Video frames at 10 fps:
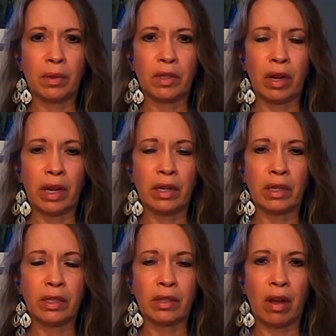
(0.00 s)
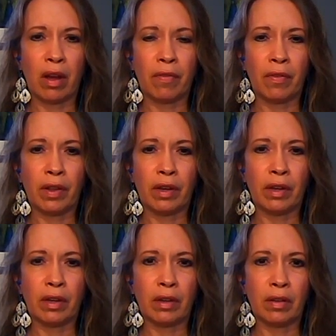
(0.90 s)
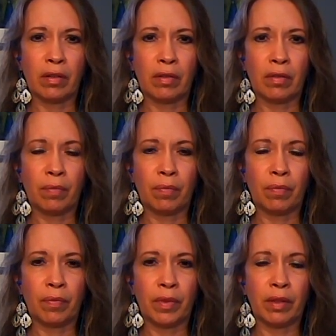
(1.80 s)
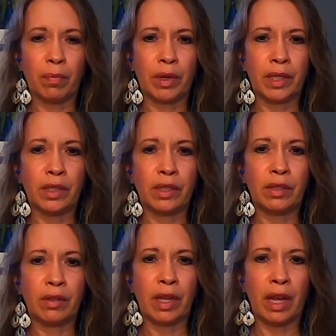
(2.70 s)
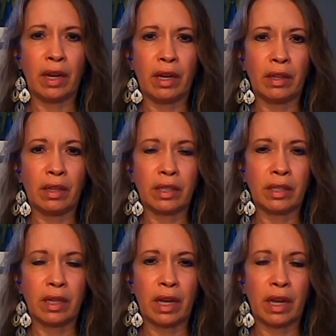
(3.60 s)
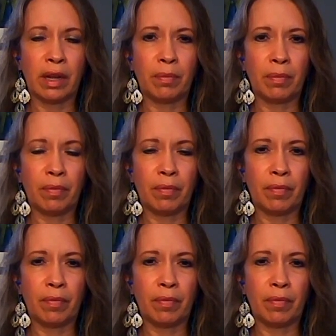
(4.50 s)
trying to soften as much as you can at this time.